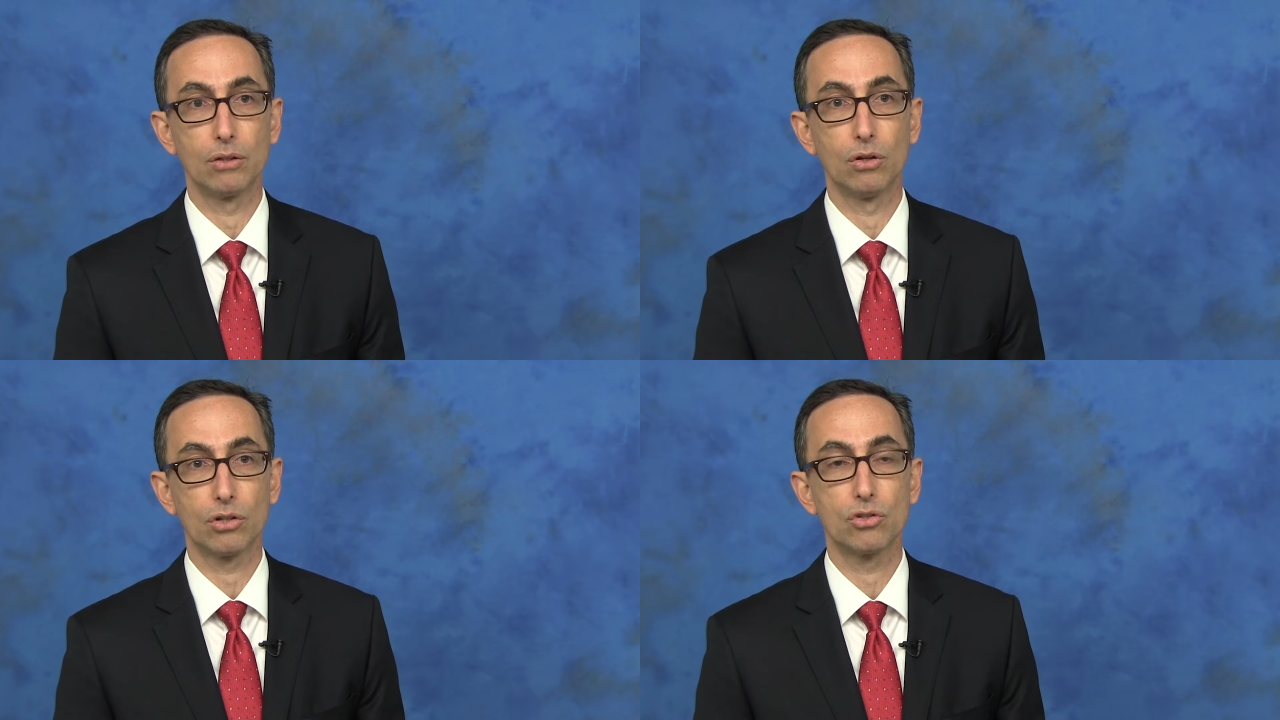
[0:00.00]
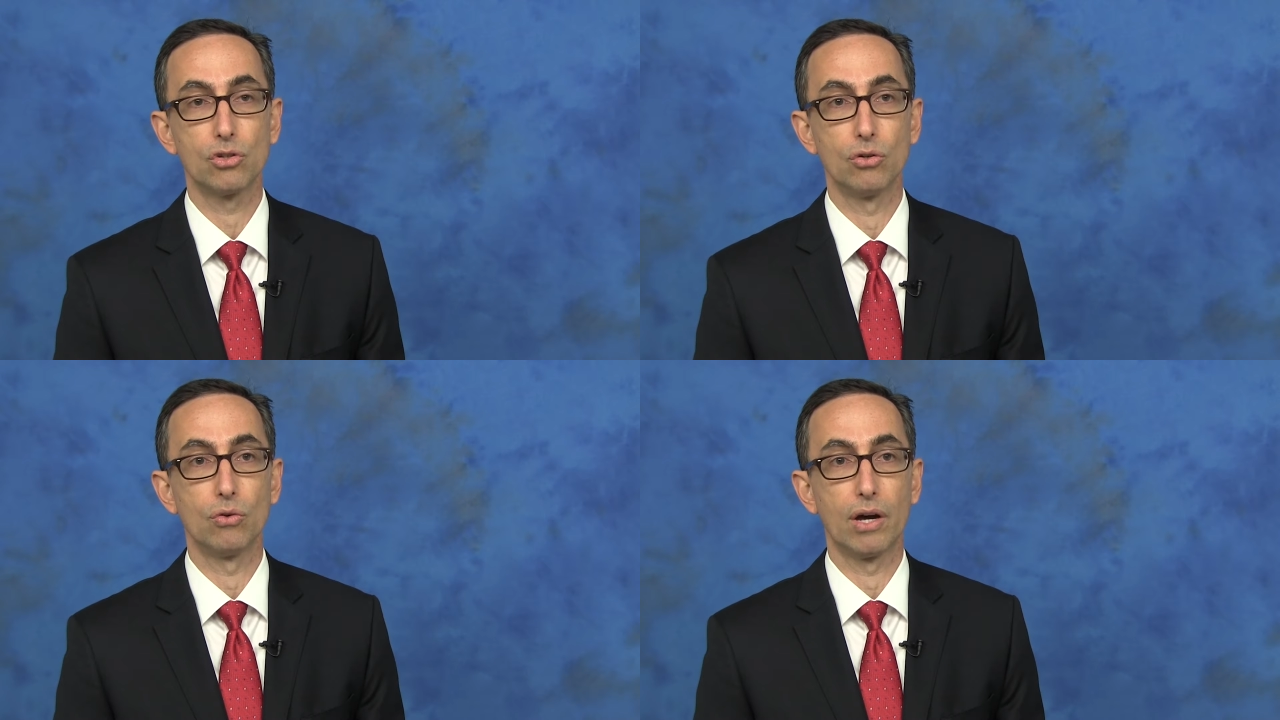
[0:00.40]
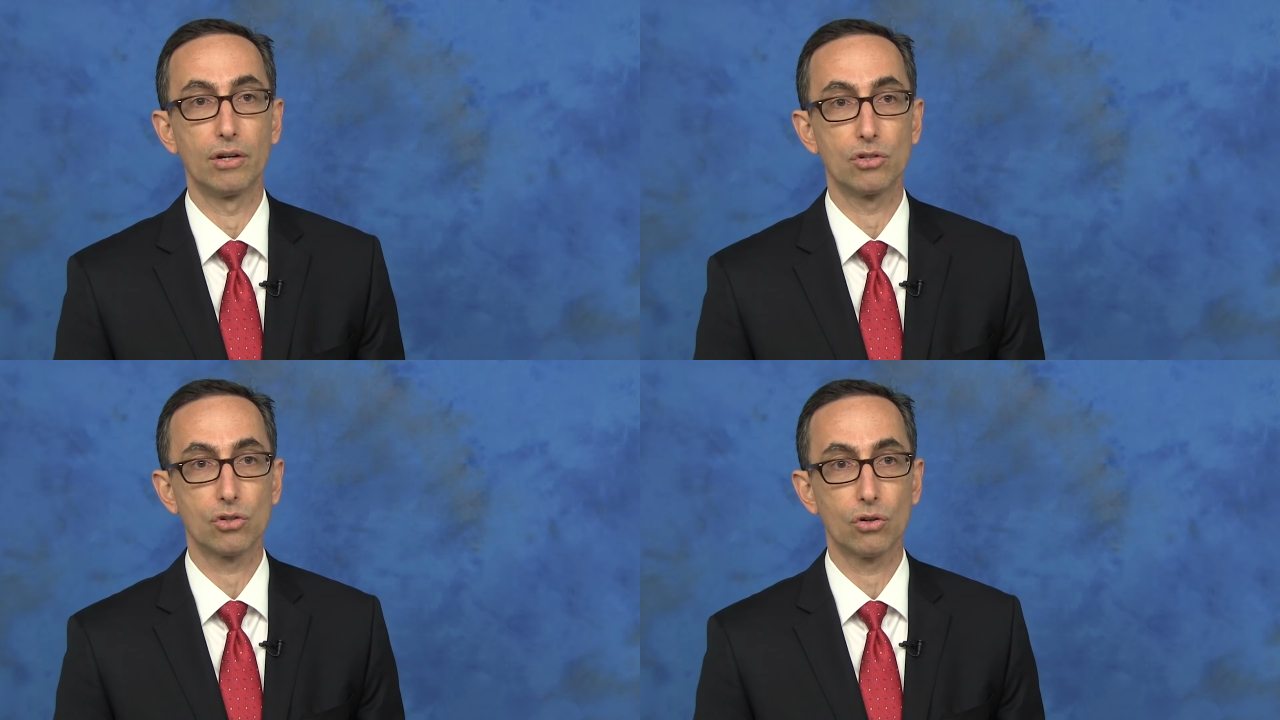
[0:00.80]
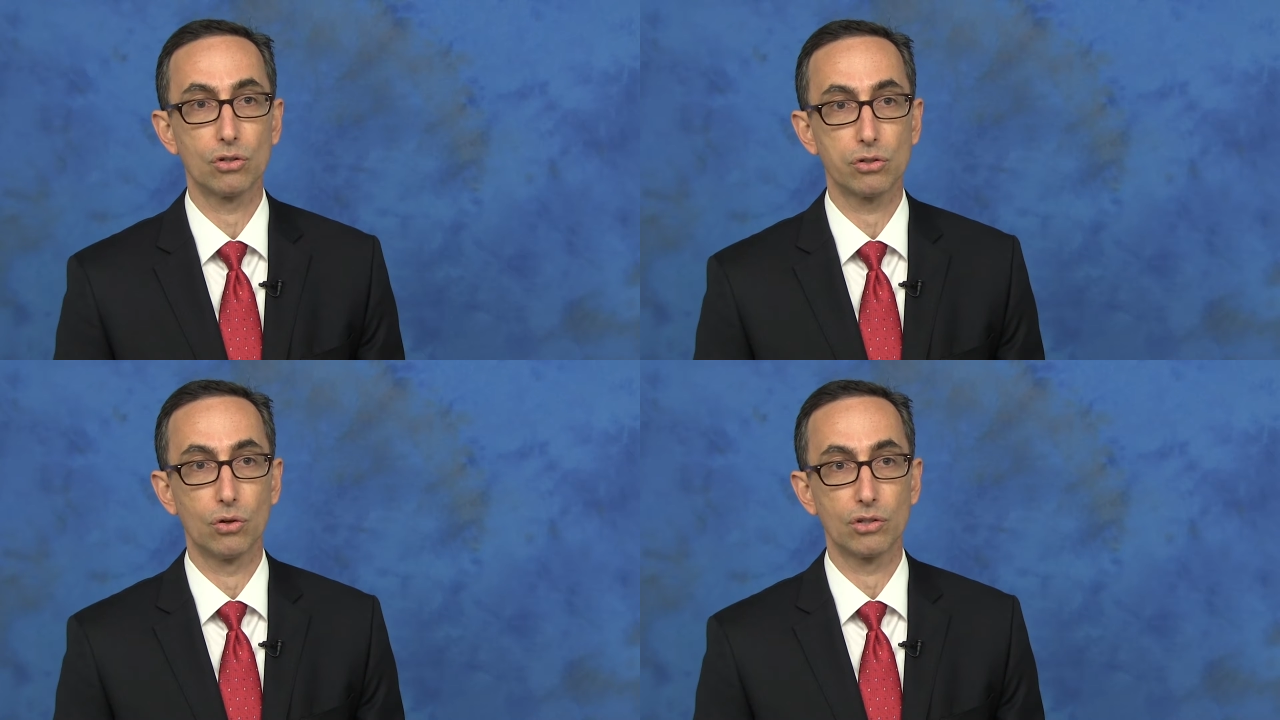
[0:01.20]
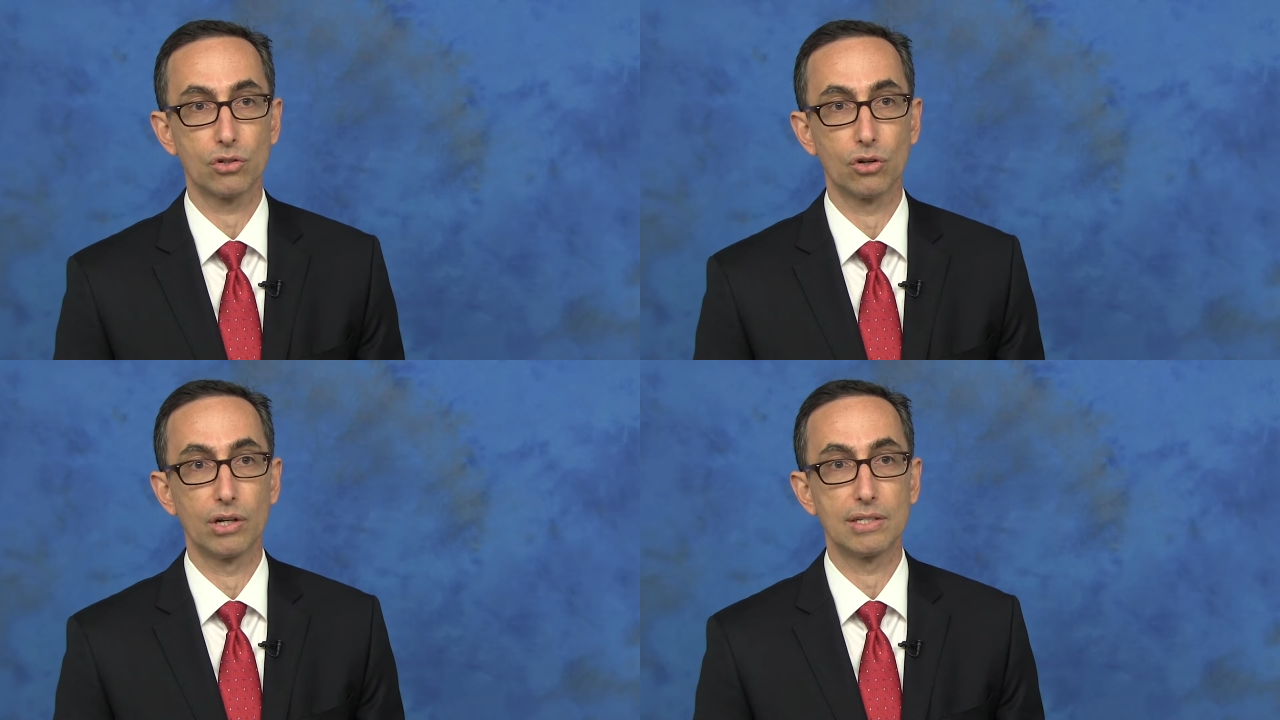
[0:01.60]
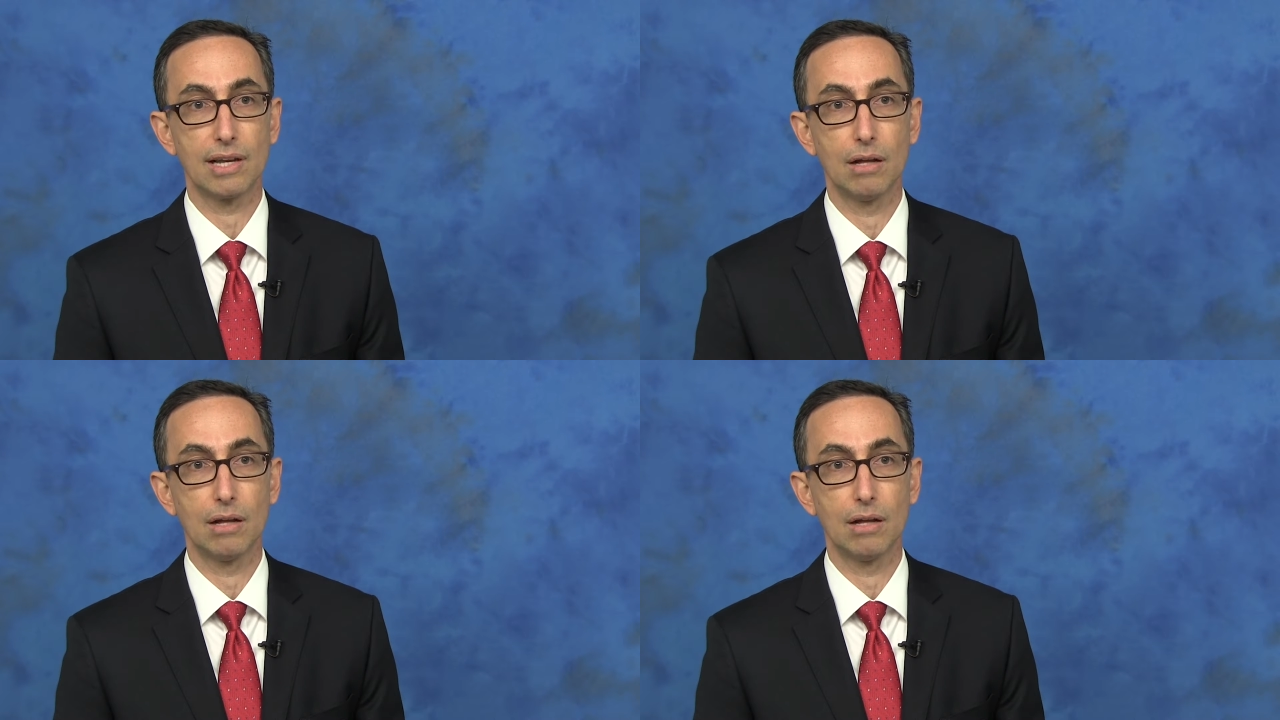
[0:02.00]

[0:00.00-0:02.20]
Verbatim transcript: look to an insurance law attorney to